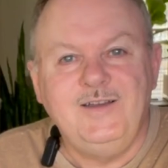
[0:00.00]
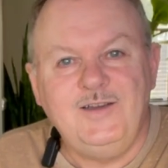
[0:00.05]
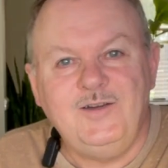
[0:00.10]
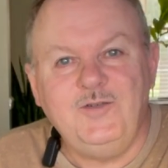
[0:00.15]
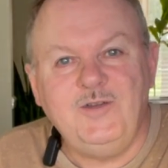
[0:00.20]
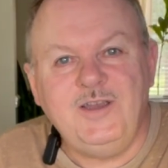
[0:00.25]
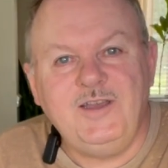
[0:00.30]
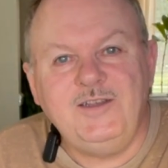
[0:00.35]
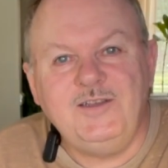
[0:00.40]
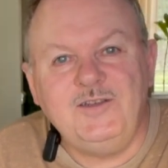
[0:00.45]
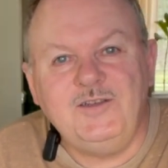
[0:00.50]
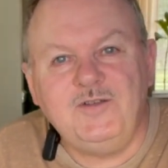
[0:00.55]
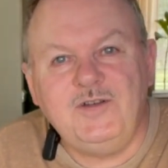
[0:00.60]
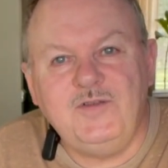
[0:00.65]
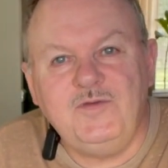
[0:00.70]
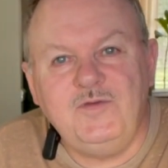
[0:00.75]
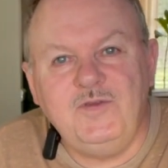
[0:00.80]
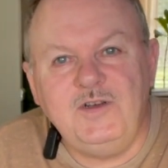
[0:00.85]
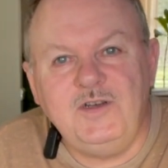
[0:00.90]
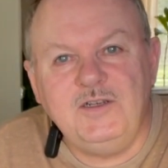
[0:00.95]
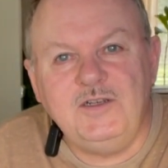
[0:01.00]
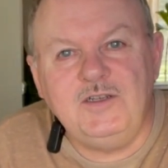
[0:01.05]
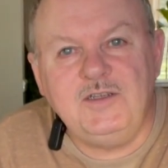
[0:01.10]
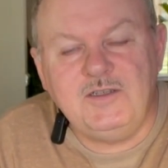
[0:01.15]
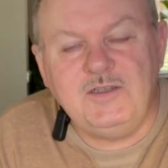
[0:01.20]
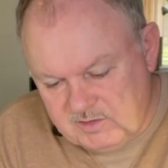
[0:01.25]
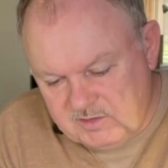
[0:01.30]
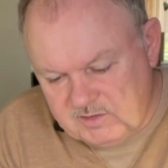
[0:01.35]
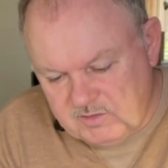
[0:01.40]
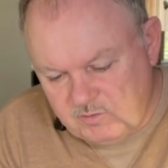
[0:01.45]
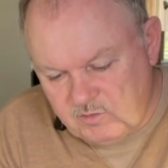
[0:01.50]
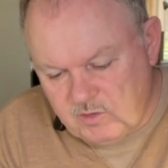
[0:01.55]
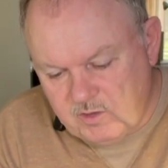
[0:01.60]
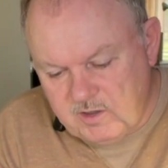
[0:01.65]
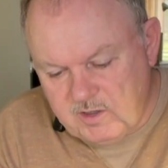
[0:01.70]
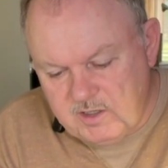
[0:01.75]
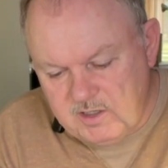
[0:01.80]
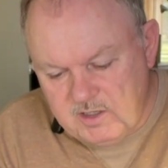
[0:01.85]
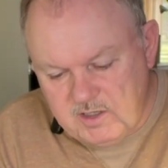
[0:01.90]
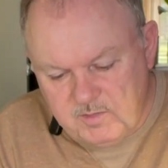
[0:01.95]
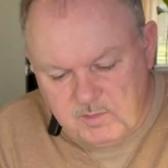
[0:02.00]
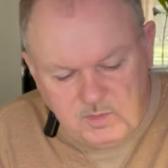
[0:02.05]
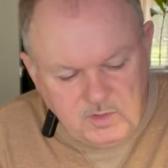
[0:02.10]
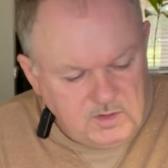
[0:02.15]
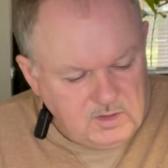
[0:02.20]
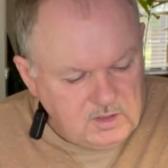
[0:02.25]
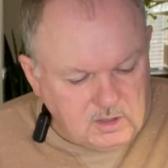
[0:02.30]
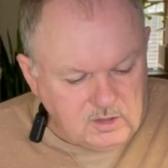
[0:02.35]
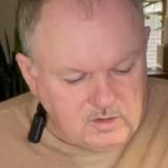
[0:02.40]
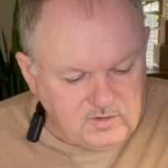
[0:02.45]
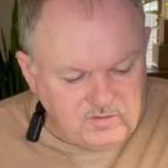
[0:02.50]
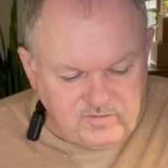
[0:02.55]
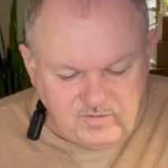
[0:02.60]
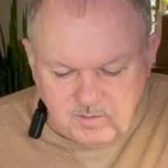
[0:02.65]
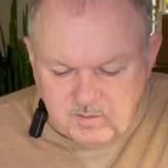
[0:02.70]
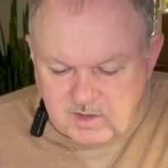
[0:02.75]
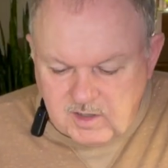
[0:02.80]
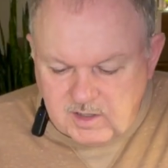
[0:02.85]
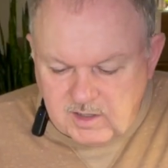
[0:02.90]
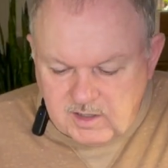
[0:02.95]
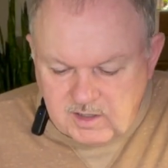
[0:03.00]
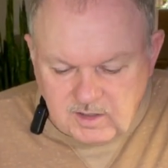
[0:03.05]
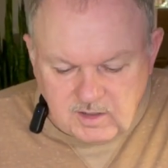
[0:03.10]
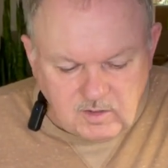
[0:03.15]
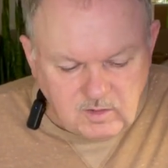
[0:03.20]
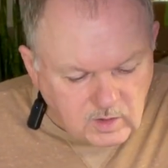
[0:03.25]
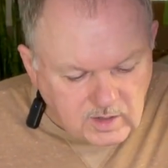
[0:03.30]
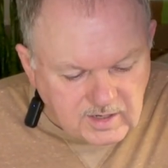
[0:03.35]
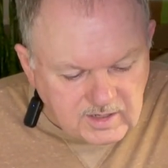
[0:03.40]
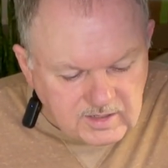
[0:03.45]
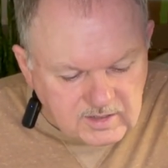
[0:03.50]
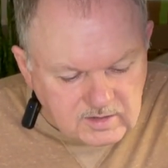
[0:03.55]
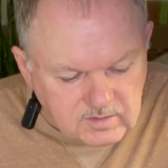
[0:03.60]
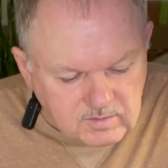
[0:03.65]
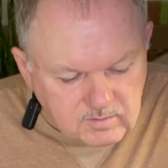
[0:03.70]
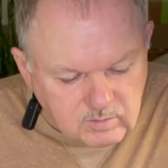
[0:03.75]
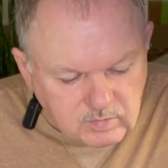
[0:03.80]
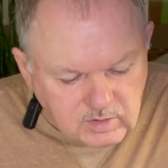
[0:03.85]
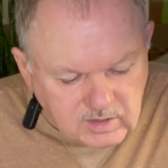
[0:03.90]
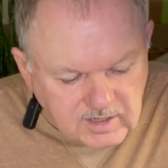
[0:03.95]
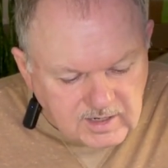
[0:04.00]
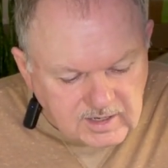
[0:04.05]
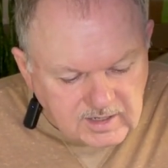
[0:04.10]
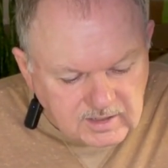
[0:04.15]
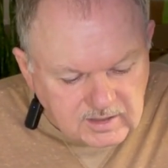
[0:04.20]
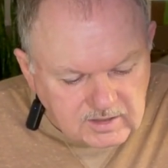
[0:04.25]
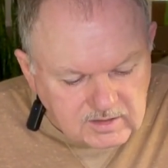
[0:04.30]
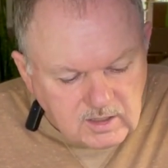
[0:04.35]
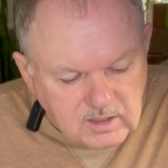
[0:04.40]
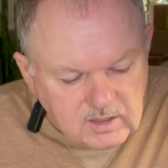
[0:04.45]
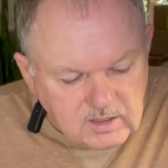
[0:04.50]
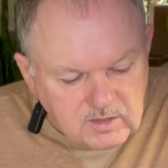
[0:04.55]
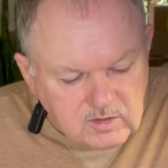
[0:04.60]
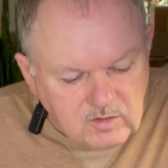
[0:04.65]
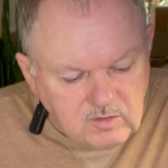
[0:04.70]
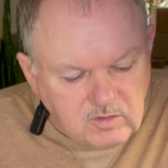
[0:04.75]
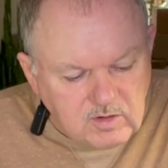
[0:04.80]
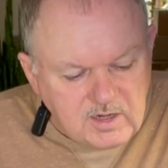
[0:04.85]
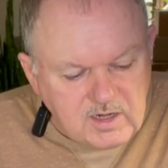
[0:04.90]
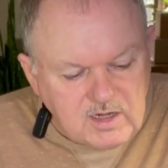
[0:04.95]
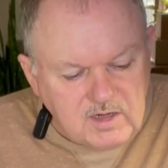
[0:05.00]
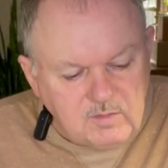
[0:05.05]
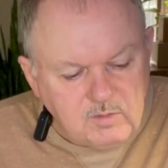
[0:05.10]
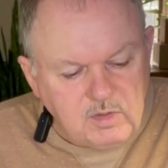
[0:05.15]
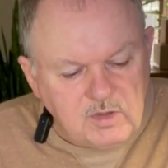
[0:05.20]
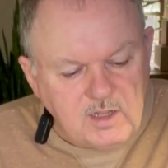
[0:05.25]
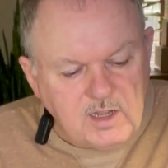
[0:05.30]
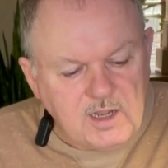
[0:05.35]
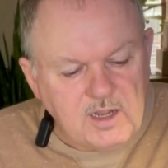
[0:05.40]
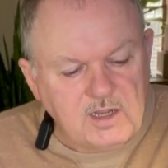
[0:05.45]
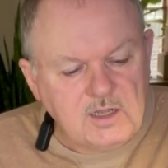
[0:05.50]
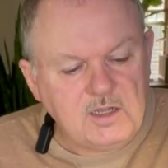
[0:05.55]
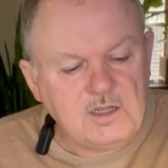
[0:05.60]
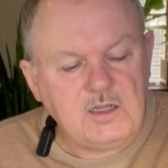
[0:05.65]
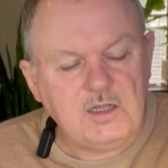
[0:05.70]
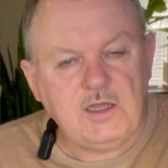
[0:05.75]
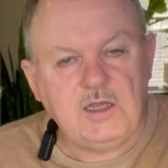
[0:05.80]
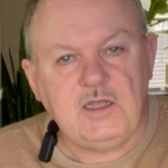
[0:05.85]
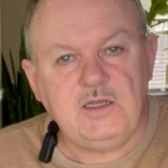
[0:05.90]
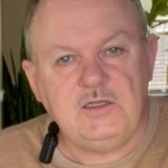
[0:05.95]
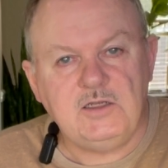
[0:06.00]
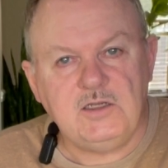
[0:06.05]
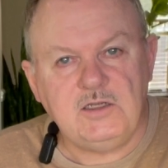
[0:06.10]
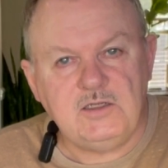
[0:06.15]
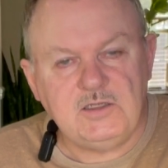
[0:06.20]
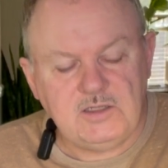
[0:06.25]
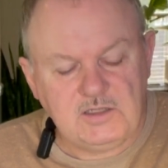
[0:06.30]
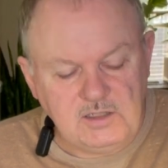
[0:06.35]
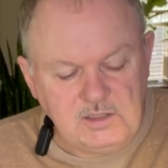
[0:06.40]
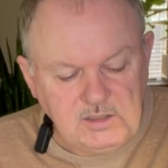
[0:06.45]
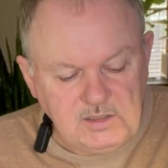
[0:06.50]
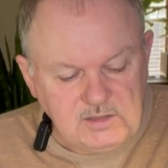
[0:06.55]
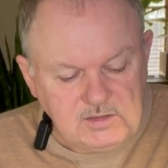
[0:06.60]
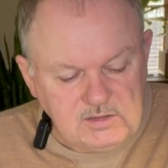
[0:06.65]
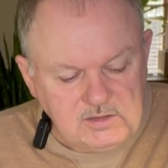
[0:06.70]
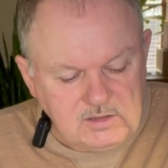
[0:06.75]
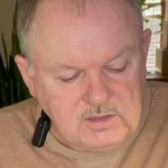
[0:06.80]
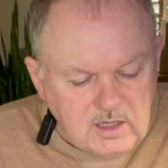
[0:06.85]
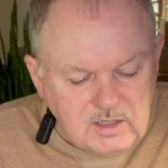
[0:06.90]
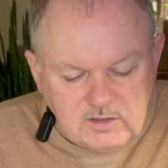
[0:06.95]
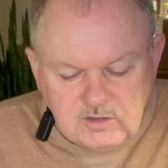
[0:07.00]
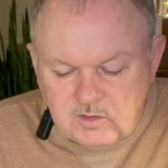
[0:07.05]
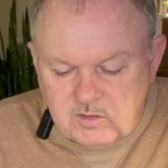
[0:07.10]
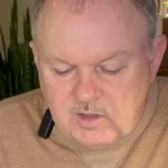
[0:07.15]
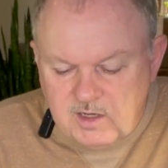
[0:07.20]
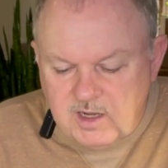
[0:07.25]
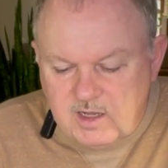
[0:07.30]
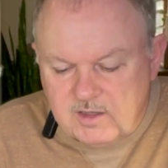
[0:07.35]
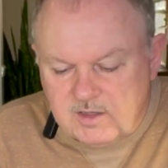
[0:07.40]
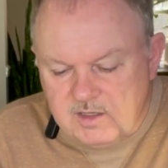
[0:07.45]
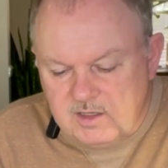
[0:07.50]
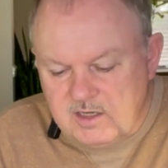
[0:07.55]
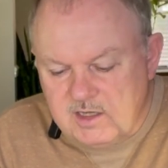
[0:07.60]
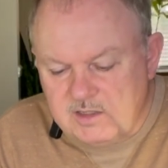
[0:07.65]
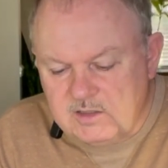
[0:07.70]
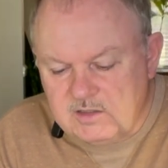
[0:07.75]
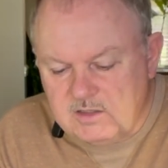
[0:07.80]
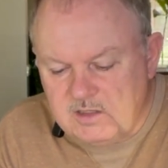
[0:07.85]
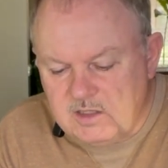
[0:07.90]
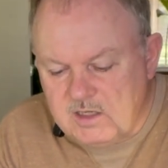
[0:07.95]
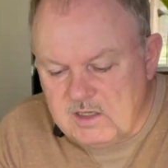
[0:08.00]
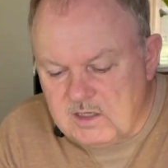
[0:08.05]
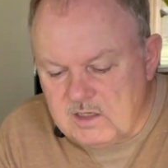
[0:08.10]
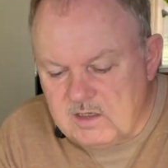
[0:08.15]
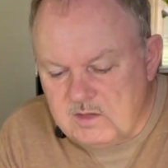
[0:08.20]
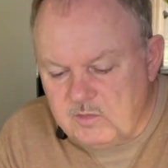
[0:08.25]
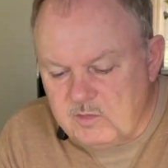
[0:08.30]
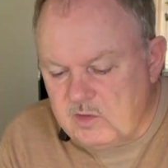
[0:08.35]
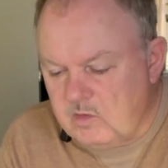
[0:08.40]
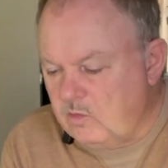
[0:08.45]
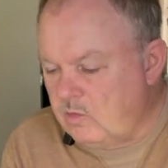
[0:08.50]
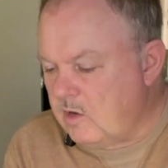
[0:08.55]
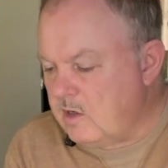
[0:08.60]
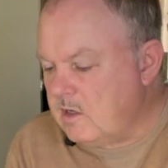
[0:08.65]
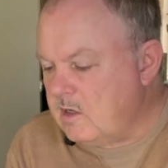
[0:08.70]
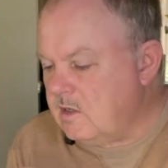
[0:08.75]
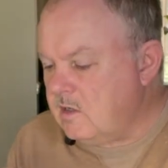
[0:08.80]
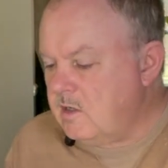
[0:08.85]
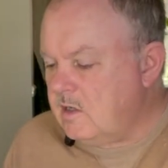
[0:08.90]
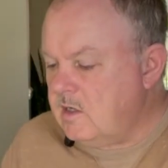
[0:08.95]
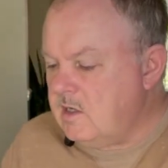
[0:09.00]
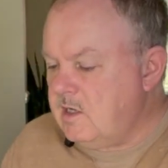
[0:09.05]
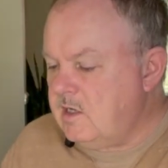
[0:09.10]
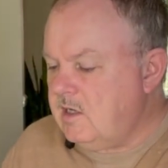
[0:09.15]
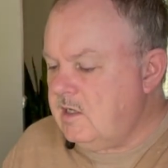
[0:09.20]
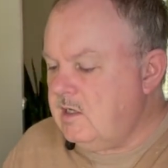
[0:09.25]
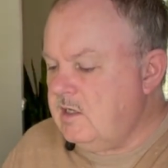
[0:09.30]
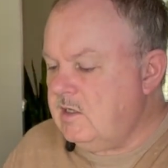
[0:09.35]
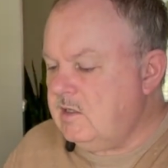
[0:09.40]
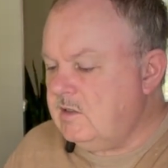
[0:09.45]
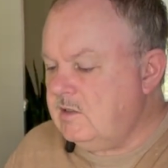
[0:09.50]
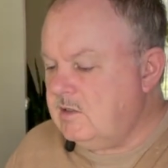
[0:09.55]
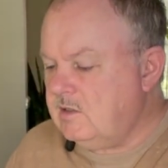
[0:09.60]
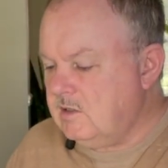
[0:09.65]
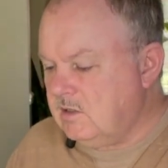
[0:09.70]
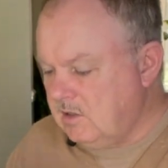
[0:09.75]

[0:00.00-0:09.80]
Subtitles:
Okay, so I finished squaring up all of my white and black and gray and black HSTs. And so now the next thing that I'm going to work on is